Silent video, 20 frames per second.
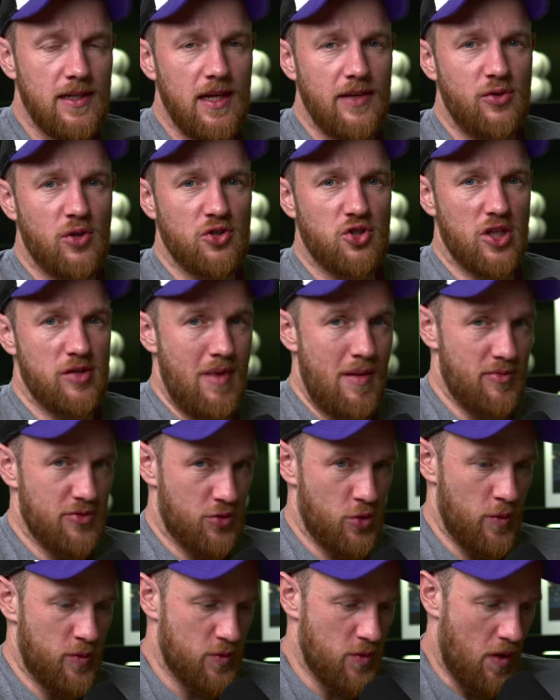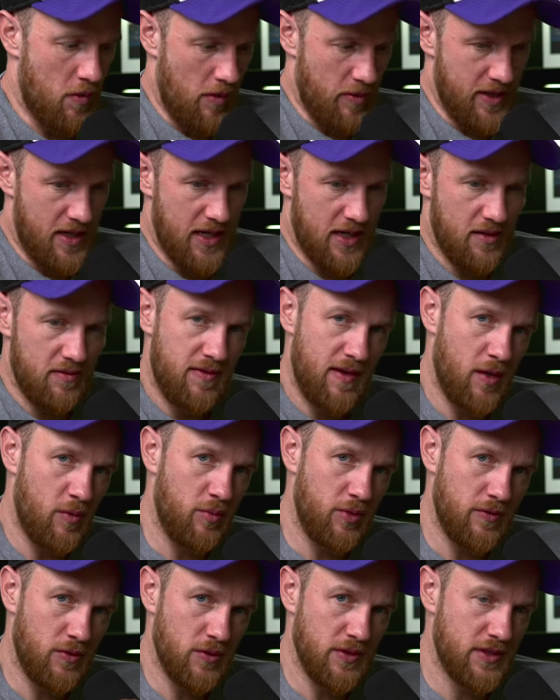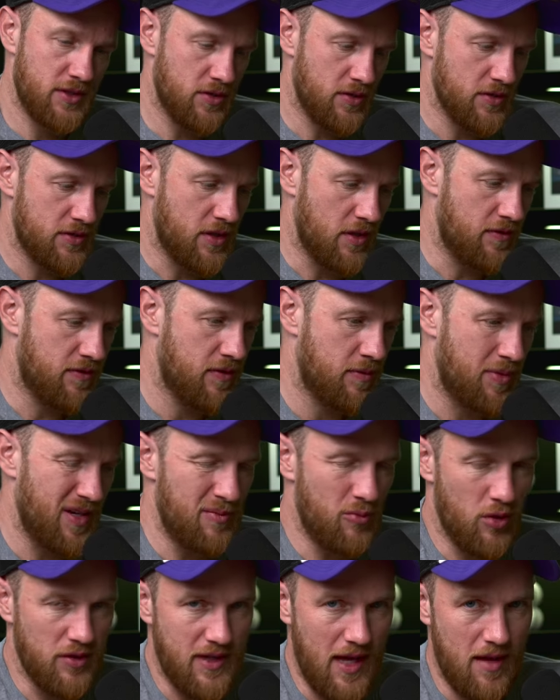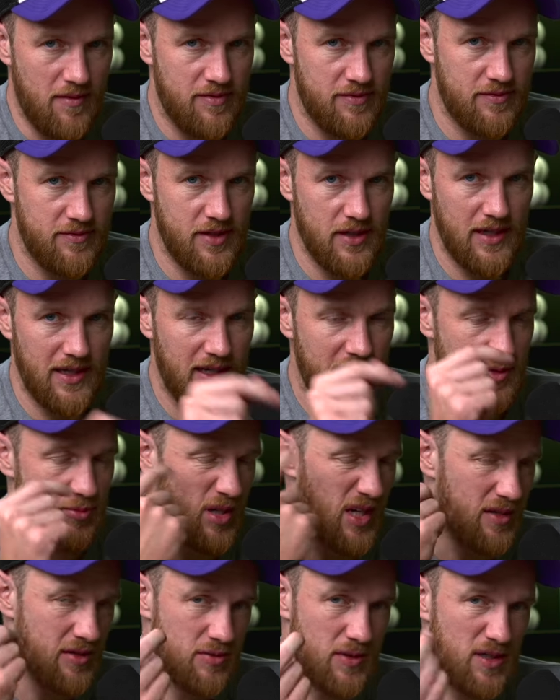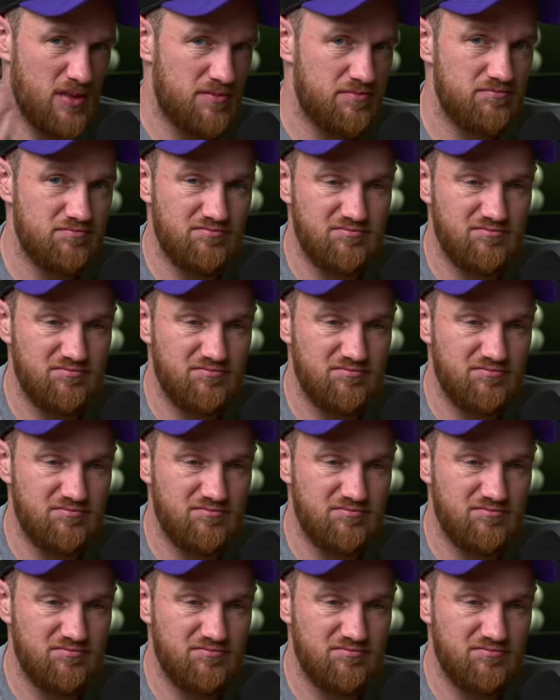If you want to join the members group as well, where we kind of help with all this sort of stuff, but in more depth, the link is below as well.